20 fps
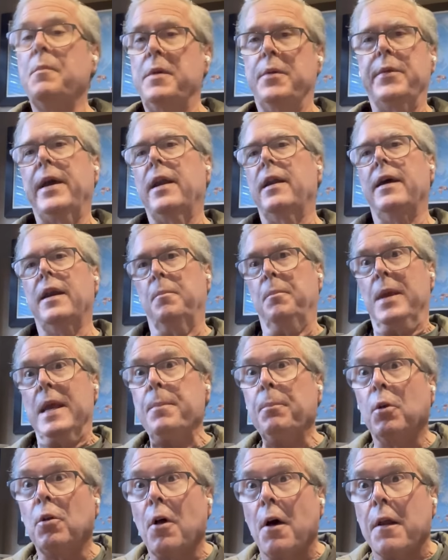We've got a lot of
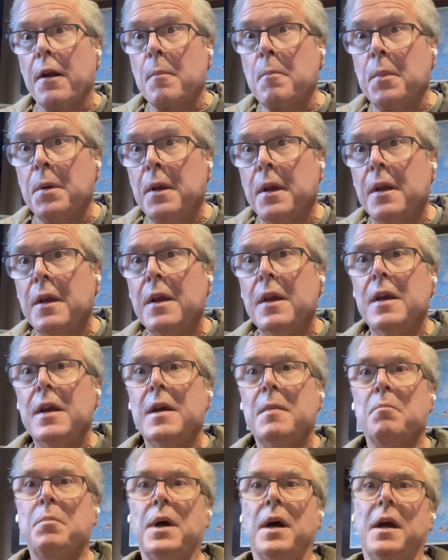people on them,
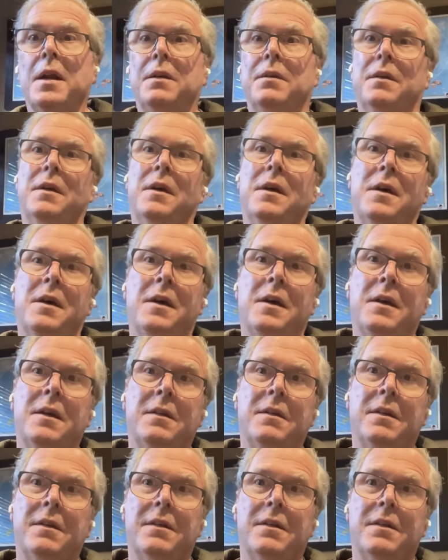but uh,